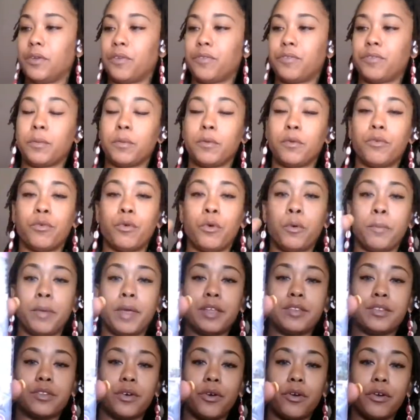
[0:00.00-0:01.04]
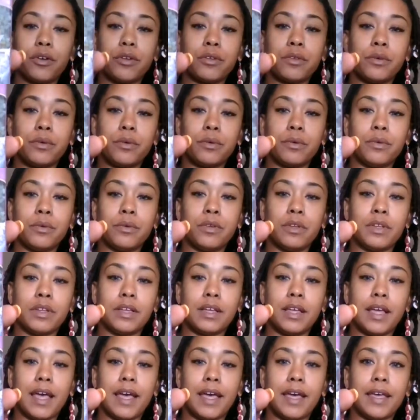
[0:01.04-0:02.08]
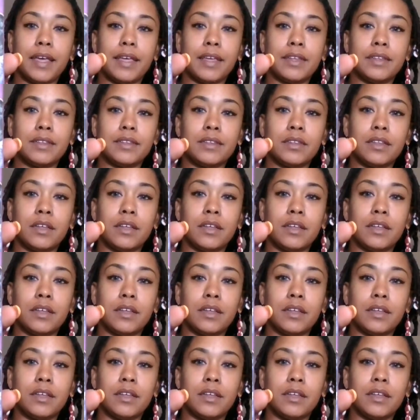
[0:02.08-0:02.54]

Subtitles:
From the Romance Oracle Guide,